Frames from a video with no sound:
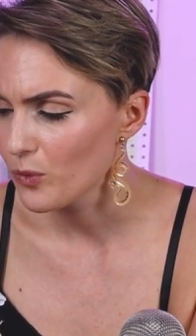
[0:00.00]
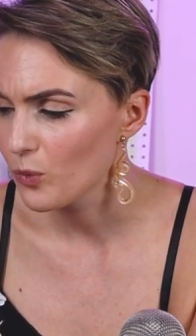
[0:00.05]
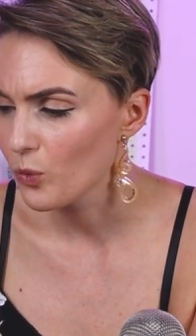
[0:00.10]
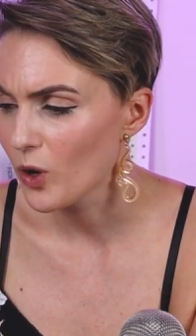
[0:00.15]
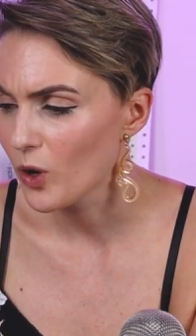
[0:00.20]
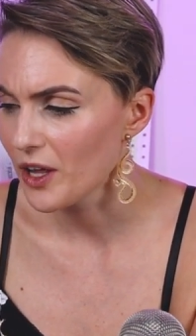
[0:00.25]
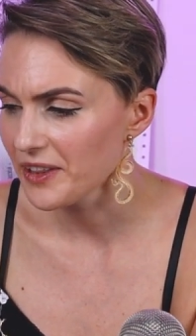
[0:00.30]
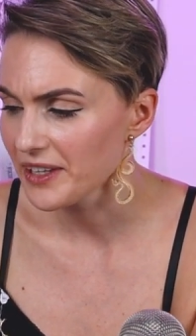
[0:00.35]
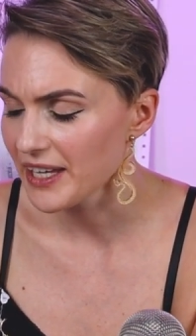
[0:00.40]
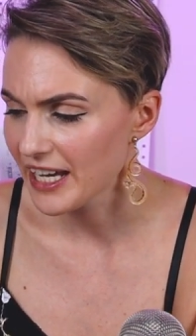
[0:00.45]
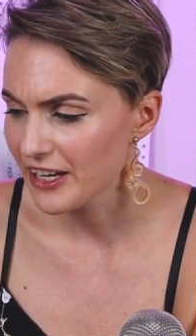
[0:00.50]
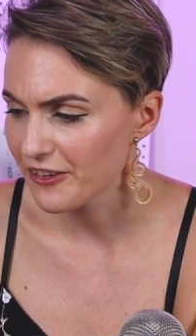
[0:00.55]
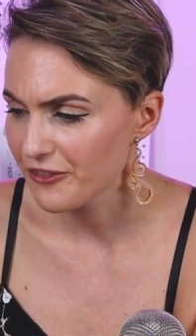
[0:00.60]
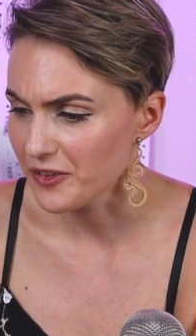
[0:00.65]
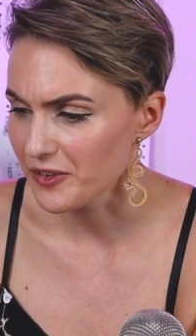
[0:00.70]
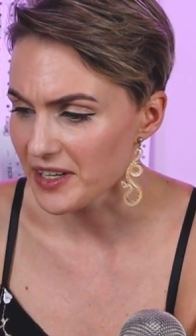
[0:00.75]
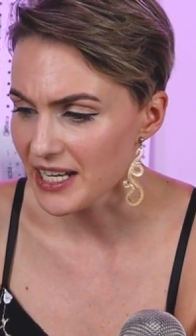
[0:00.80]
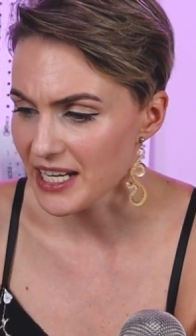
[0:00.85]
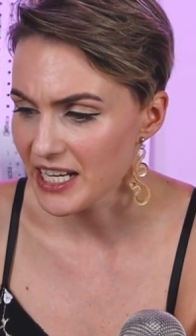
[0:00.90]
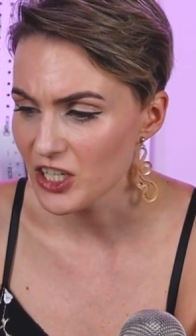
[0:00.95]
1/8
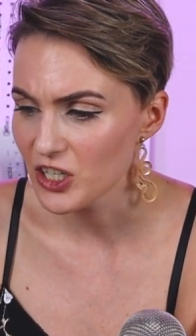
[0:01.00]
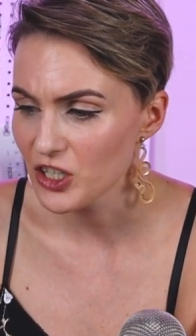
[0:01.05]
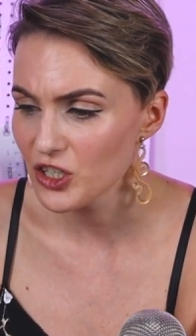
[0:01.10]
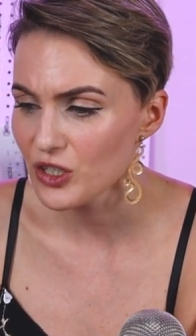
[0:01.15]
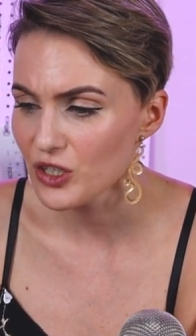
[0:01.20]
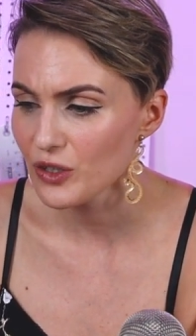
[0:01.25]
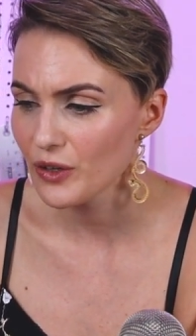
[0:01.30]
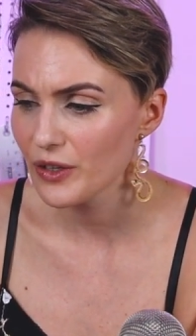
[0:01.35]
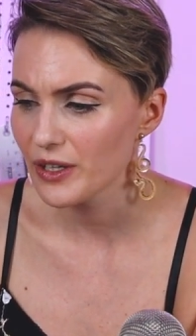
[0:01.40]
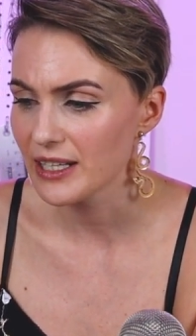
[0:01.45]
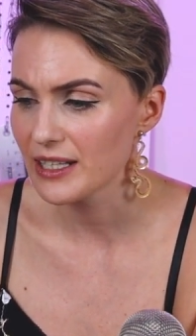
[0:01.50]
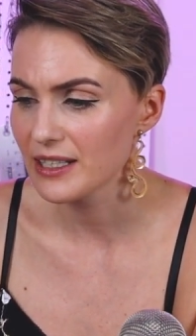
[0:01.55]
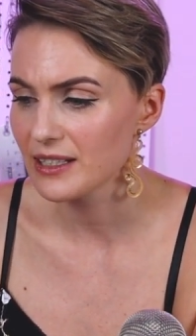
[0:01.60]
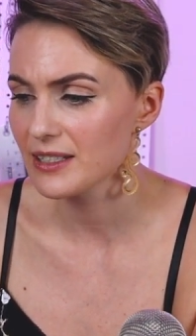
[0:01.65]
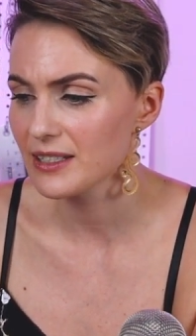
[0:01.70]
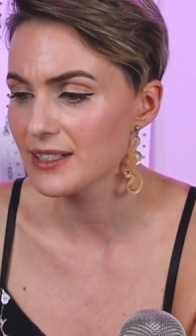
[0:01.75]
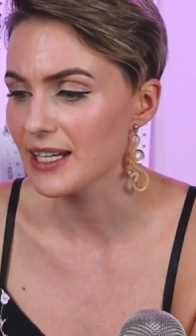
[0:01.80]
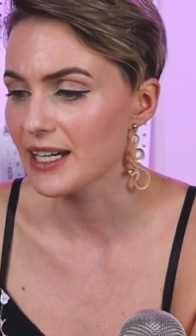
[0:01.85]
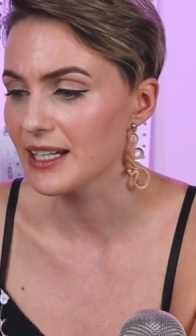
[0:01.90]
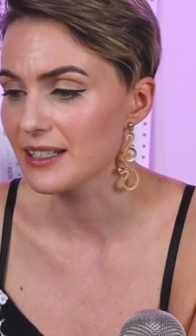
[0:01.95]
of an inch
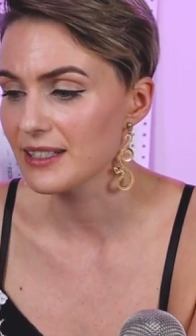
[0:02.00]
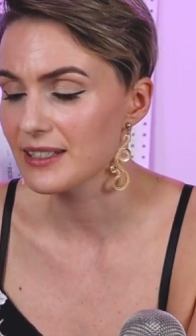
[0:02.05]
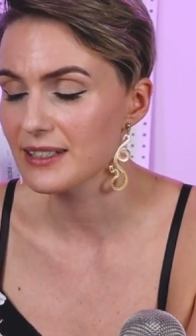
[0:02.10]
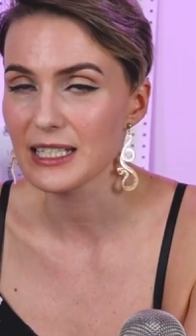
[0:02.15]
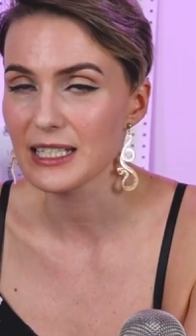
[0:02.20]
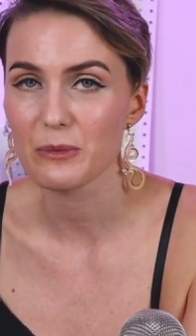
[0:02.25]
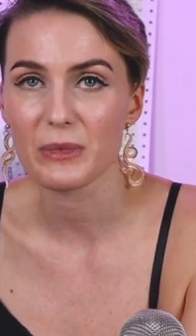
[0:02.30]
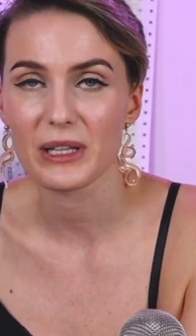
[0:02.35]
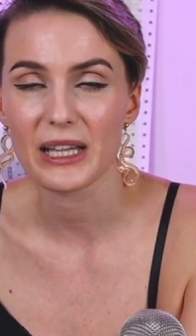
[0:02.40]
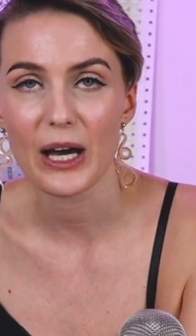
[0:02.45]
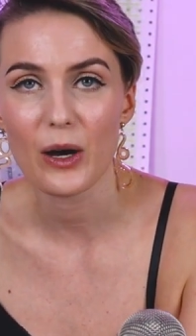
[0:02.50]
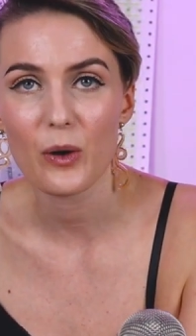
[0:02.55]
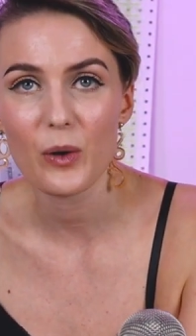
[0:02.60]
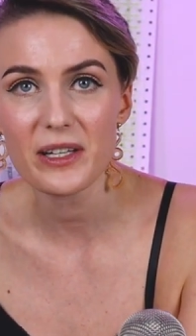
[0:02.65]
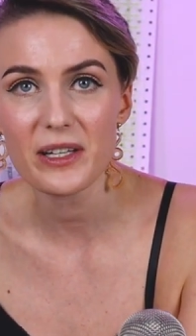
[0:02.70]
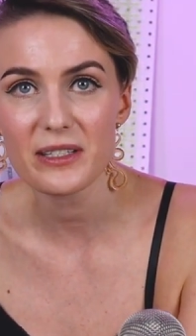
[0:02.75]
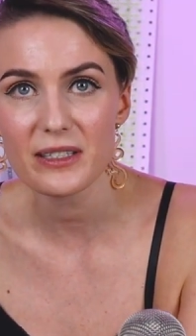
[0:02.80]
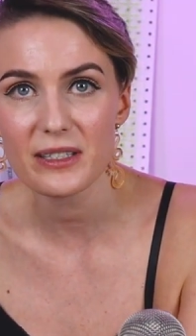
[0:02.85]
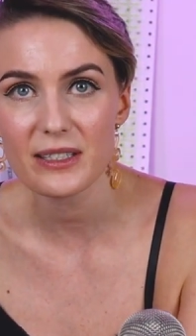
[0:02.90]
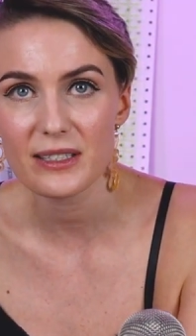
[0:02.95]
inside the seam
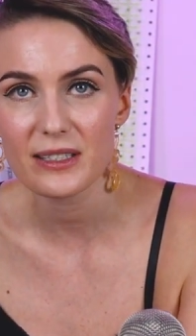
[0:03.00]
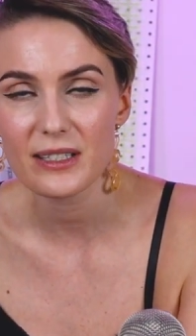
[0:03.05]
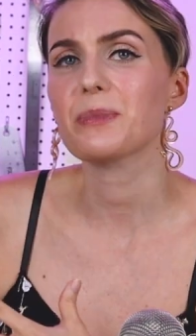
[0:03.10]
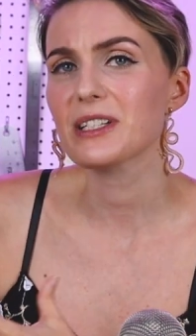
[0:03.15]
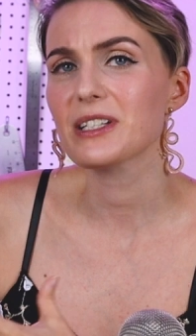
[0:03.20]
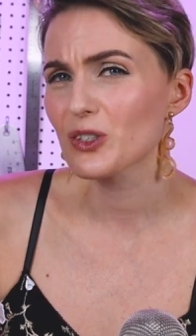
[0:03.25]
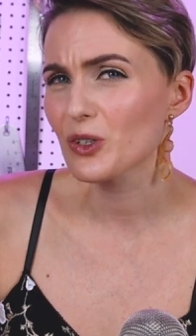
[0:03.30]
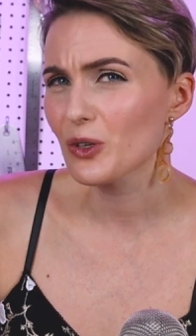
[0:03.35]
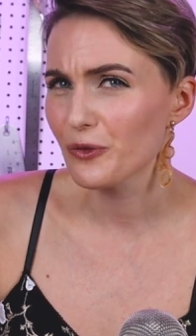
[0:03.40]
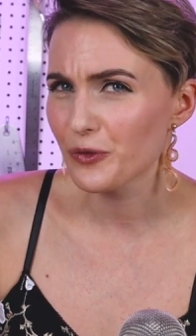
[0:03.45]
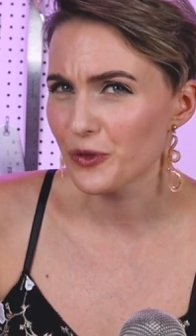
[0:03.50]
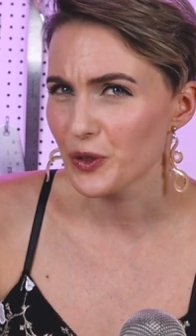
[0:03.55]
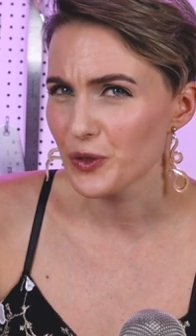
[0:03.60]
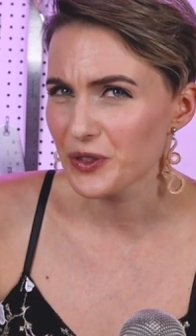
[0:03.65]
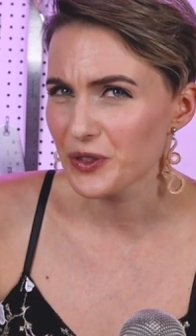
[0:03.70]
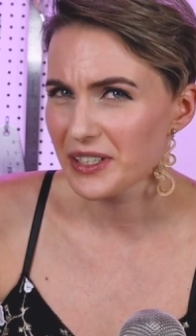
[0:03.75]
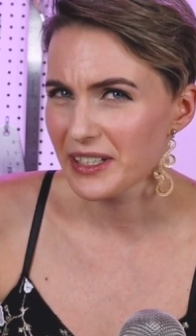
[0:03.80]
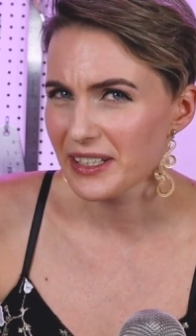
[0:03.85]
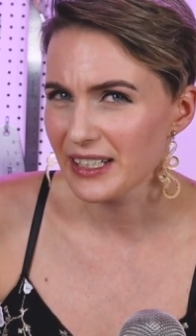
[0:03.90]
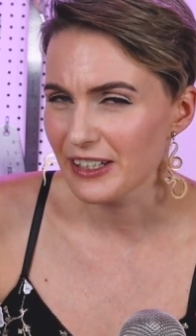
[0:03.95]
allowance, it's a bit
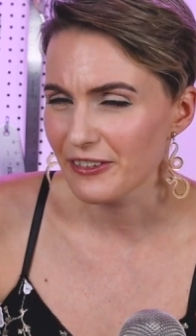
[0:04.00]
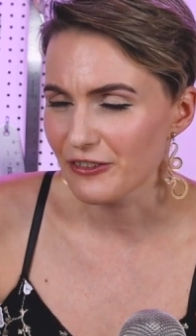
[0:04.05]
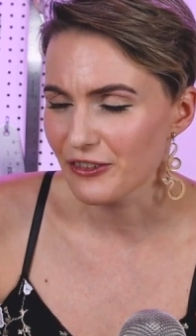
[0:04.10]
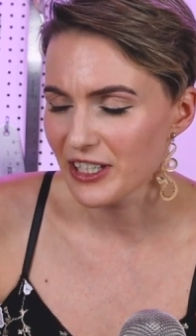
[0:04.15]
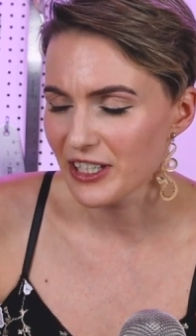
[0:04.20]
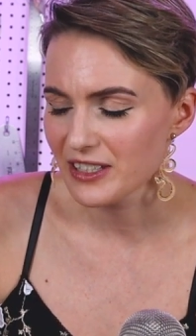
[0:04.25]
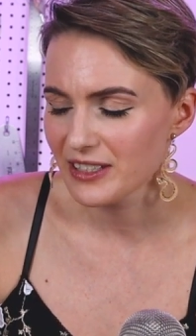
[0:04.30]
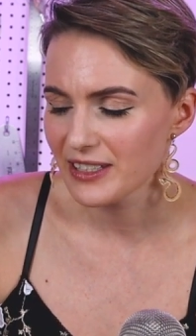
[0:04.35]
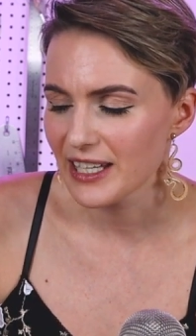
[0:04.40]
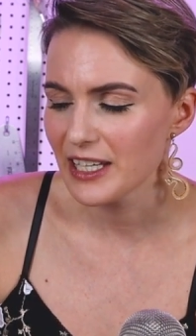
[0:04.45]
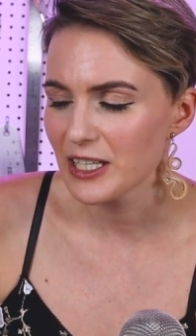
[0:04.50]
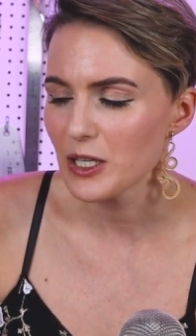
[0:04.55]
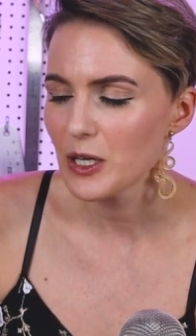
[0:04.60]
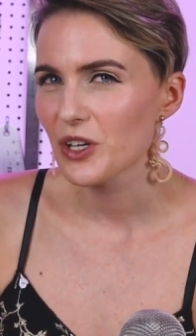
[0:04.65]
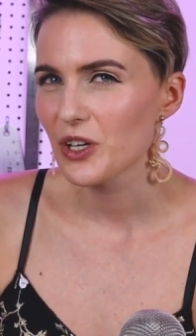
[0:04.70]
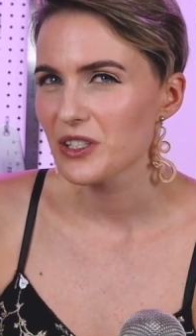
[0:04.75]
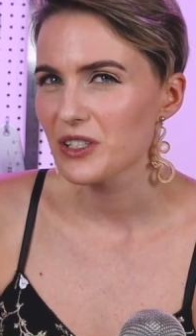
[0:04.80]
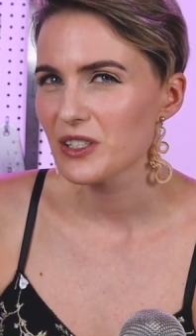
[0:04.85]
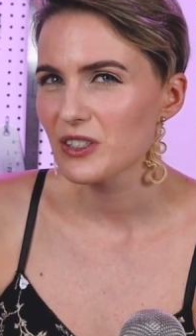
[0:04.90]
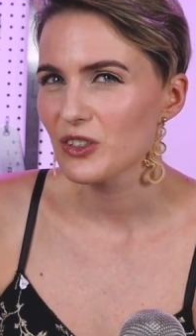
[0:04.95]
confusingly written,
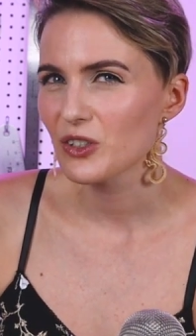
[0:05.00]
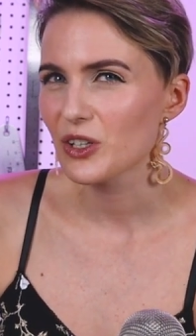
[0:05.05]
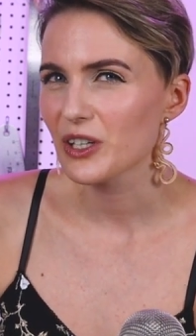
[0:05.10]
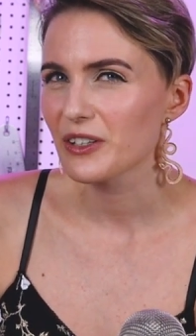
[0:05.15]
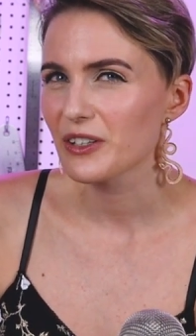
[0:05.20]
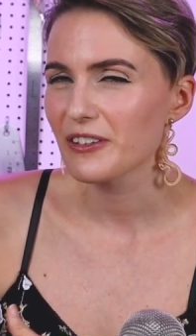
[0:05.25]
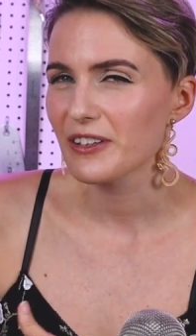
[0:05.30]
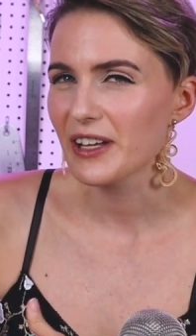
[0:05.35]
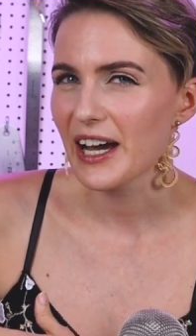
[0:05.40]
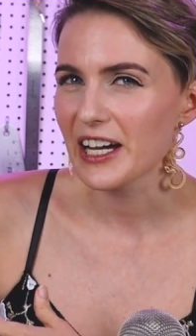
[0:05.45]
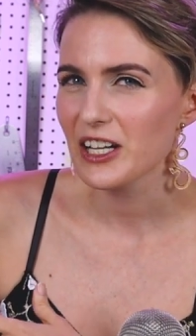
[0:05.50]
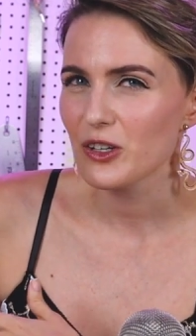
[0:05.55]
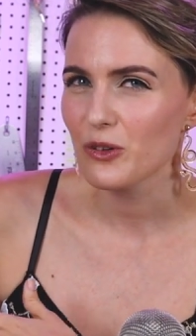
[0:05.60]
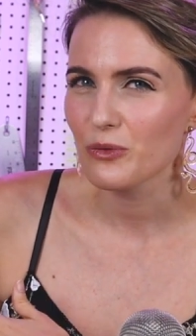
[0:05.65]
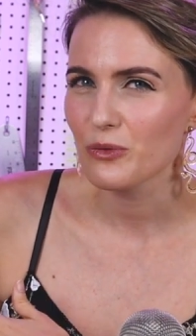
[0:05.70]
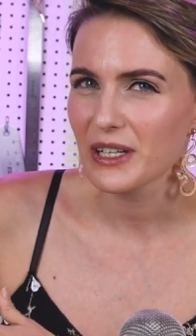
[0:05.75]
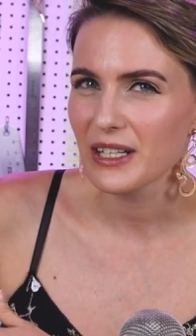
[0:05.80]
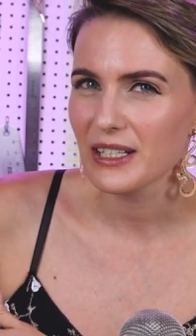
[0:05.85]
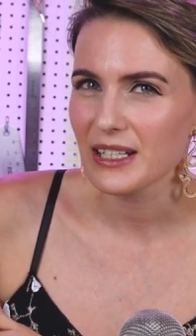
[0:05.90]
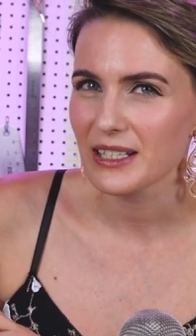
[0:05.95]
because you can
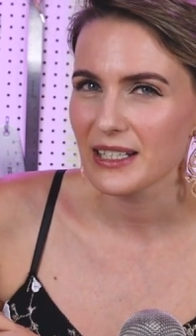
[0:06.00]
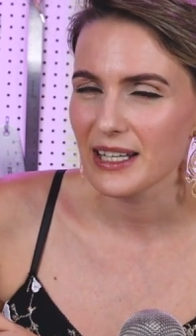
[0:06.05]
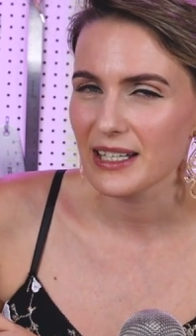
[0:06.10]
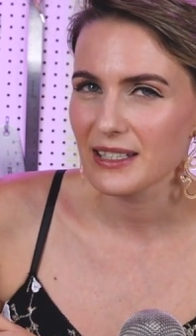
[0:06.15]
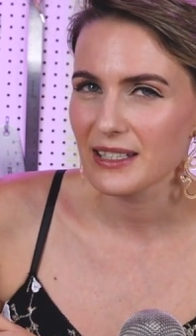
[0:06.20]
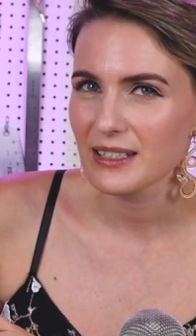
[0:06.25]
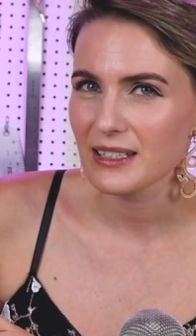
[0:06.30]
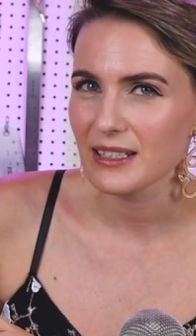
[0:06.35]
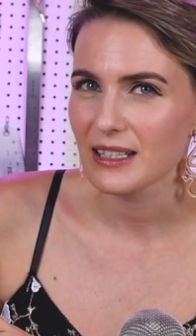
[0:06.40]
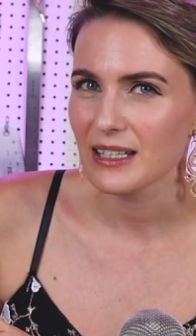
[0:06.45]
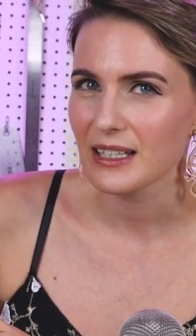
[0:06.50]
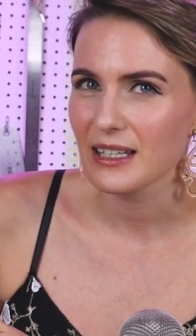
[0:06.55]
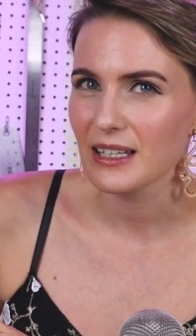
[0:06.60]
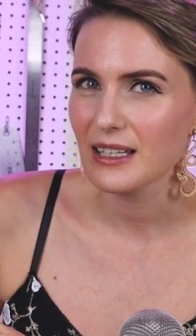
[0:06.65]
either read it as